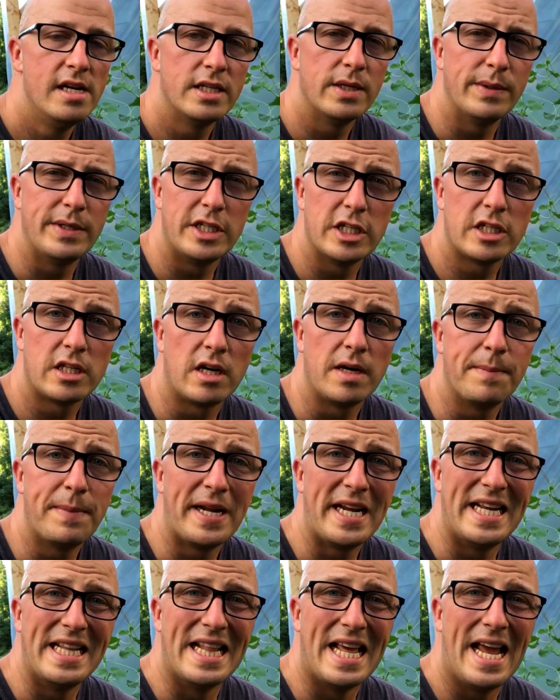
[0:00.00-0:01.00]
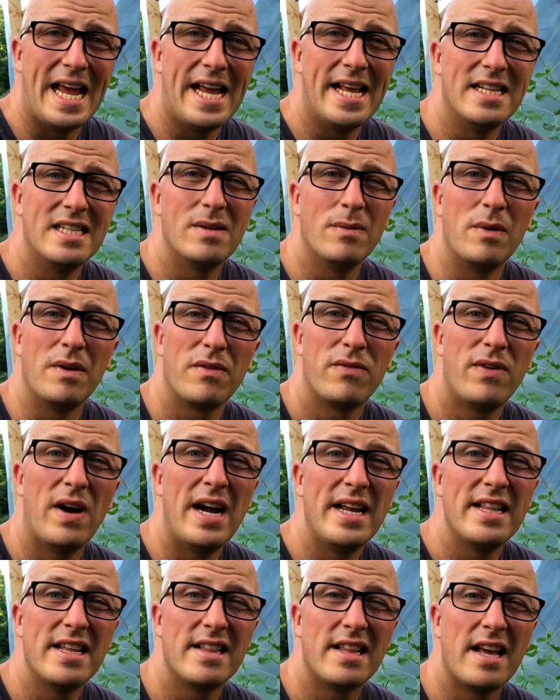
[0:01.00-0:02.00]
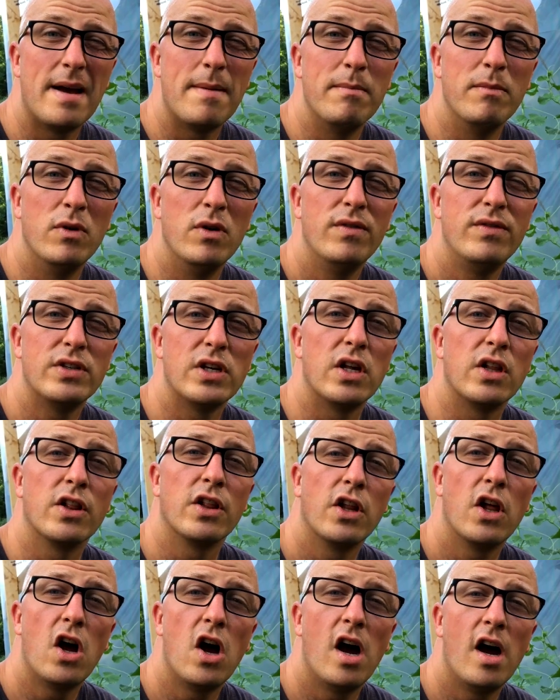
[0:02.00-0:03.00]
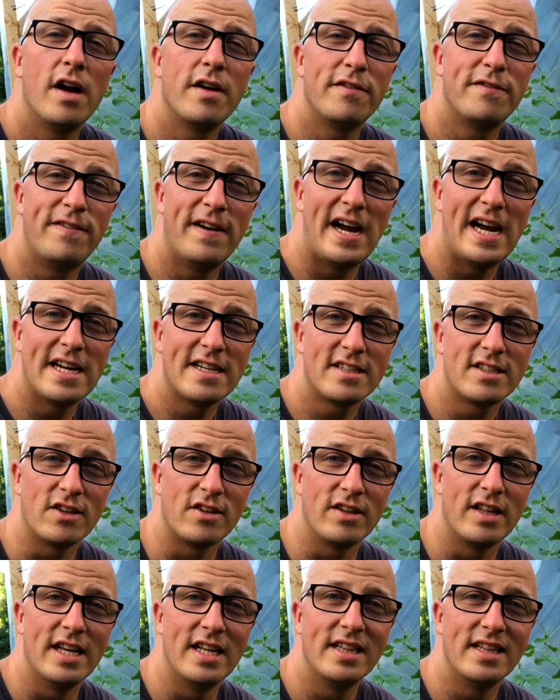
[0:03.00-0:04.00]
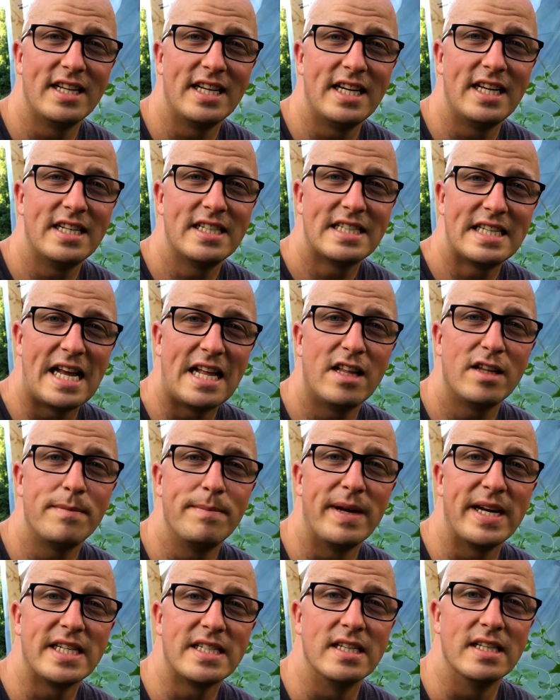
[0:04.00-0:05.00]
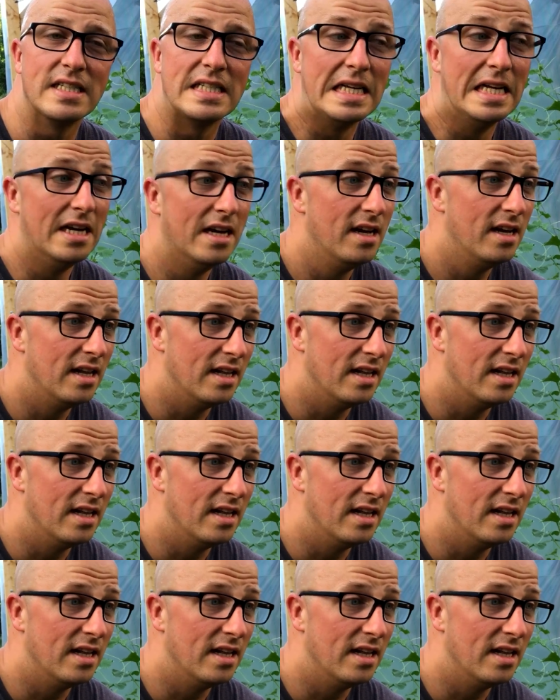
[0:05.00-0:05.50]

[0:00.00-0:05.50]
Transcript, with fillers: So we just started picking the heads and we find that that moves a lot faster than the salad mixes.